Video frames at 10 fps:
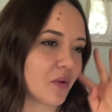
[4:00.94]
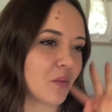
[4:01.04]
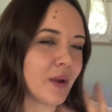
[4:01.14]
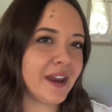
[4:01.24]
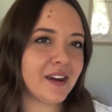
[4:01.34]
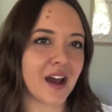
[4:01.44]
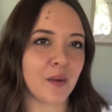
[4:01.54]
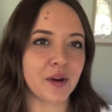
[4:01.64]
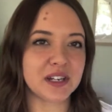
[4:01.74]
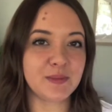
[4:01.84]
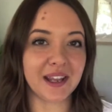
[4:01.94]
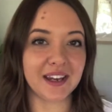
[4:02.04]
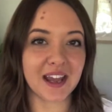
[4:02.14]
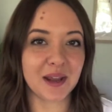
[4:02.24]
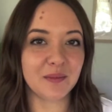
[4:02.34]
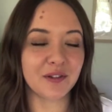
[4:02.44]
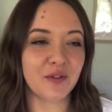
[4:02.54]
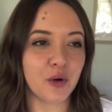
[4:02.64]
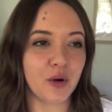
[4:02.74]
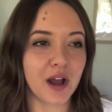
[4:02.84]
when I wanted to pick a name
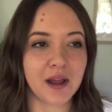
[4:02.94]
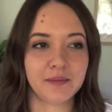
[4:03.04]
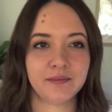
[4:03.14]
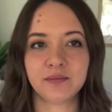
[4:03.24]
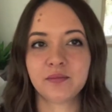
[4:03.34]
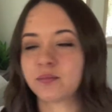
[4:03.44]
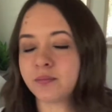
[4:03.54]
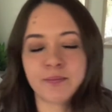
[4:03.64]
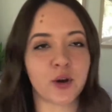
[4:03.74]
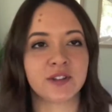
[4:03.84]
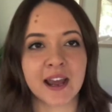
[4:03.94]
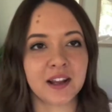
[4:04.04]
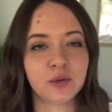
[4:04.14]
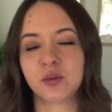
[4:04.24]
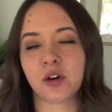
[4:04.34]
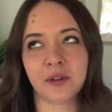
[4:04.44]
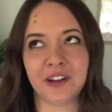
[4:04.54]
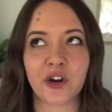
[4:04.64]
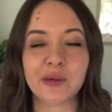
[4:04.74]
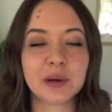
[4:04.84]
for both Taylor, well, not
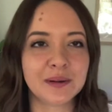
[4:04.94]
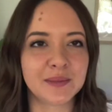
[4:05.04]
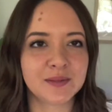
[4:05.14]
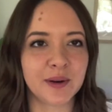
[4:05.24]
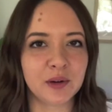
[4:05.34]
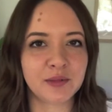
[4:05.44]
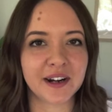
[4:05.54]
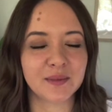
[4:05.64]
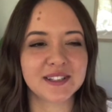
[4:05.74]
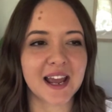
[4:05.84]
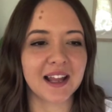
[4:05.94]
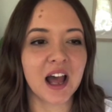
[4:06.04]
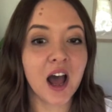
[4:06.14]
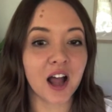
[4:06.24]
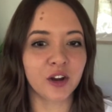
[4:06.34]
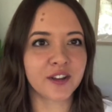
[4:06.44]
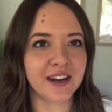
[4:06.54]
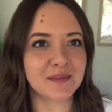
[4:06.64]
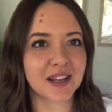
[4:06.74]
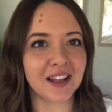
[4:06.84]
really Owen, but when we, when we were pregnant with Taylor, a lot of the
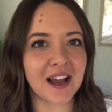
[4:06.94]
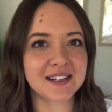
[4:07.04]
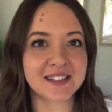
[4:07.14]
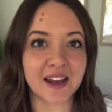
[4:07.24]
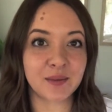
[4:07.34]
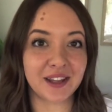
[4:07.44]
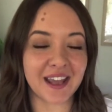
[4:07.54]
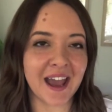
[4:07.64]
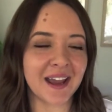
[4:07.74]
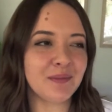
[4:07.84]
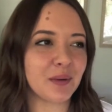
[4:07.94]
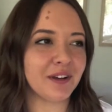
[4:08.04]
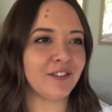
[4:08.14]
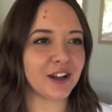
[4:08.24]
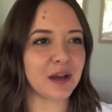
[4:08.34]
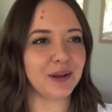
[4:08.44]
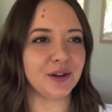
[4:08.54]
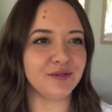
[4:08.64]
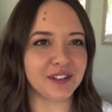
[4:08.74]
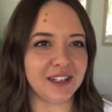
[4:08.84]
names I liked started with a K, but we felt like we
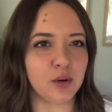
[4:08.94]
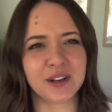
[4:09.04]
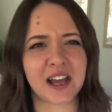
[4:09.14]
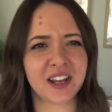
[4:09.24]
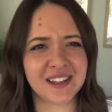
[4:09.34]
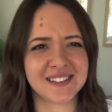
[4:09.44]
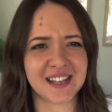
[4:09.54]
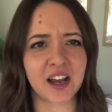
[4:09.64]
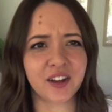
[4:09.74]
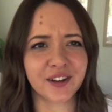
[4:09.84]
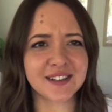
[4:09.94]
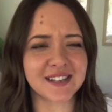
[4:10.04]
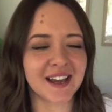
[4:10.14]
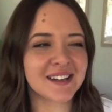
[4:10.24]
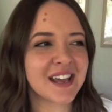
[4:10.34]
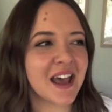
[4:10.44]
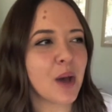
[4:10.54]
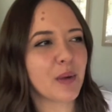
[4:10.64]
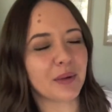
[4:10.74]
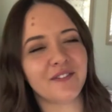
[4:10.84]
couldn't really, or a, a Kurt sound,
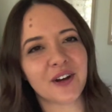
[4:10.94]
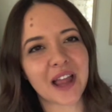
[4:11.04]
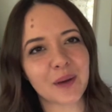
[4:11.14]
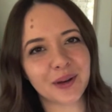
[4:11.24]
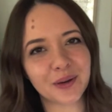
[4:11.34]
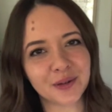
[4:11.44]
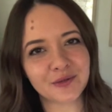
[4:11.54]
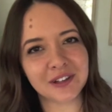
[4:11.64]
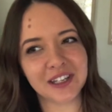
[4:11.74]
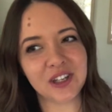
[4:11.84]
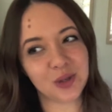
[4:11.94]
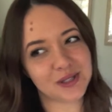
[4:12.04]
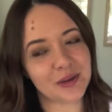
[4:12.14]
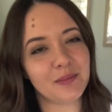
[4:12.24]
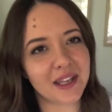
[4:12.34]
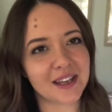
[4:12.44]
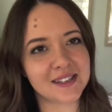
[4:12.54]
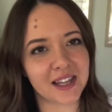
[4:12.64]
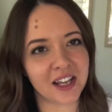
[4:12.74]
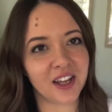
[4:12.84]
but we felt like we couldn't really use them
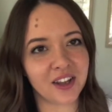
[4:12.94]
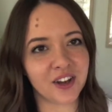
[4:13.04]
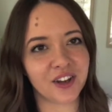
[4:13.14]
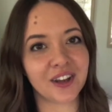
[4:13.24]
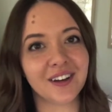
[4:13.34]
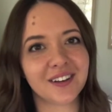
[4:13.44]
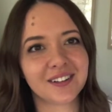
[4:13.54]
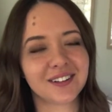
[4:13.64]
because like a Kurt, Kurt,